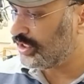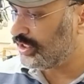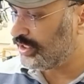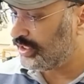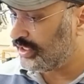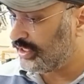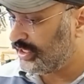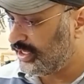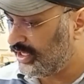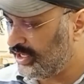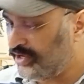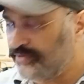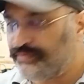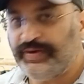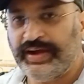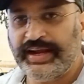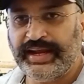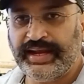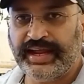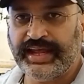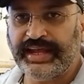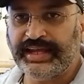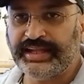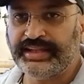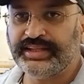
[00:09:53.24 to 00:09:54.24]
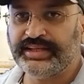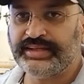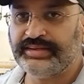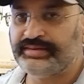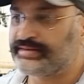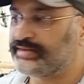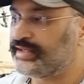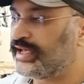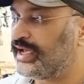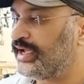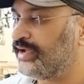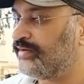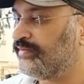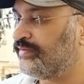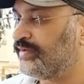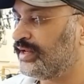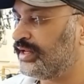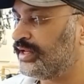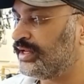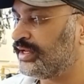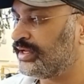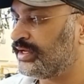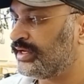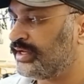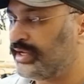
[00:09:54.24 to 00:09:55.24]
If I like this, I
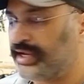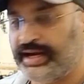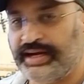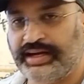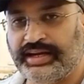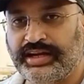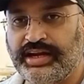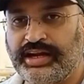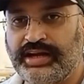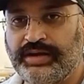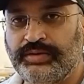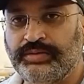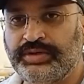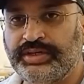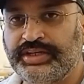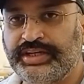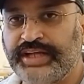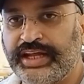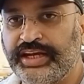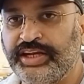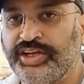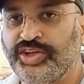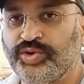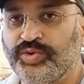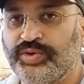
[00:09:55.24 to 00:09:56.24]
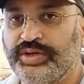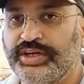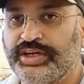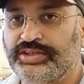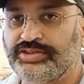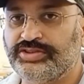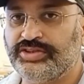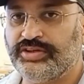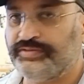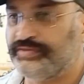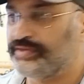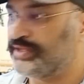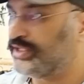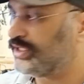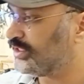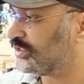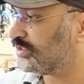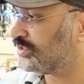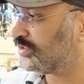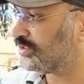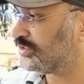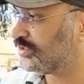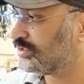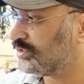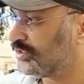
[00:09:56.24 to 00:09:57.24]
will get around 10 units of
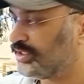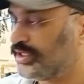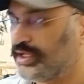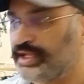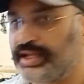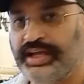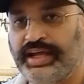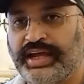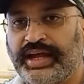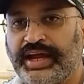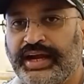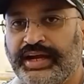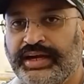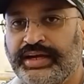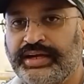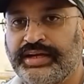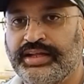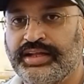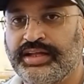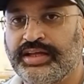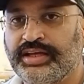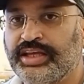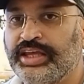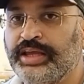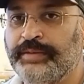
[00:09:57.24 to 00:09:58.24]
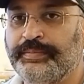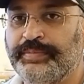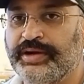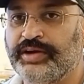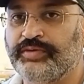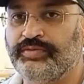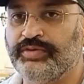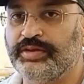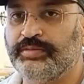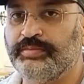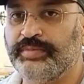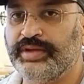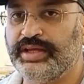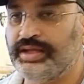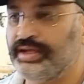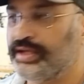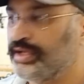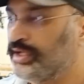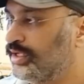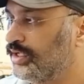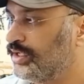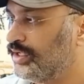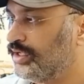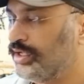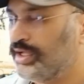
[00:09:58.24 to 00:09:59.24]
this and keep it with me.
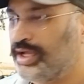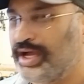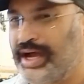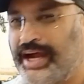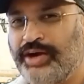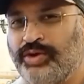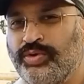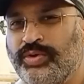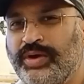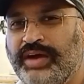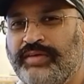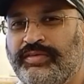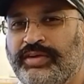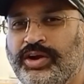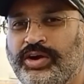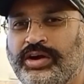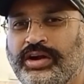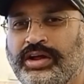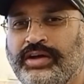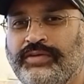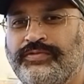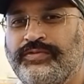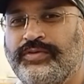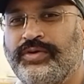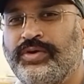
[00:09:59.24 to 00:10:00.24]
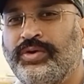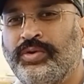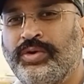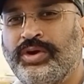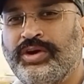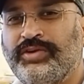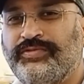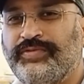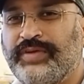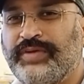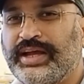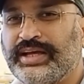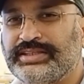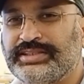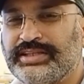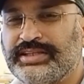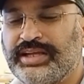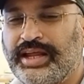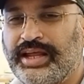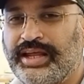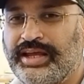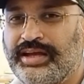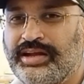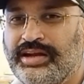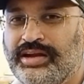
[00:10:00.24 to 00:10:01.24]
I do have a lot of old flux
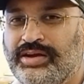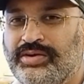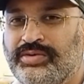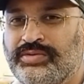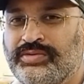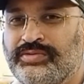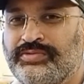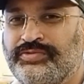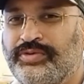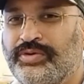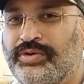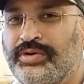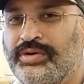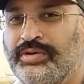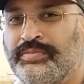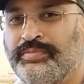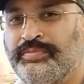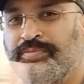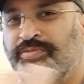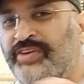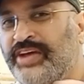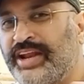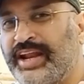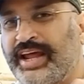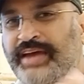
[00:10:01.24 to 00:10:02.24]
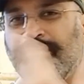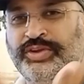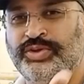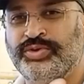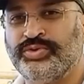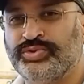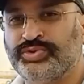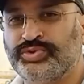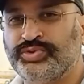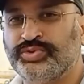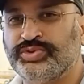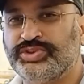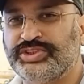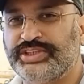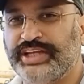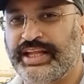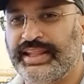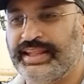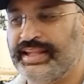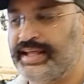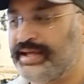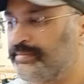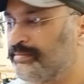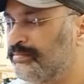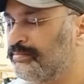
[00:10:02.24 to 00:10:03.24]
lying around for when I used to sell
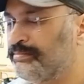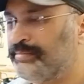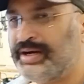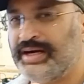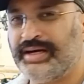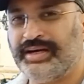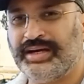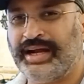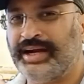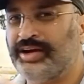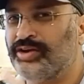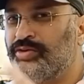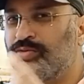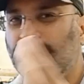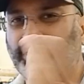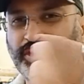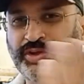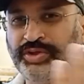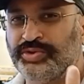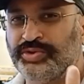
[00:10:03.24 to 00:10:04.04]
them, but I don't want to use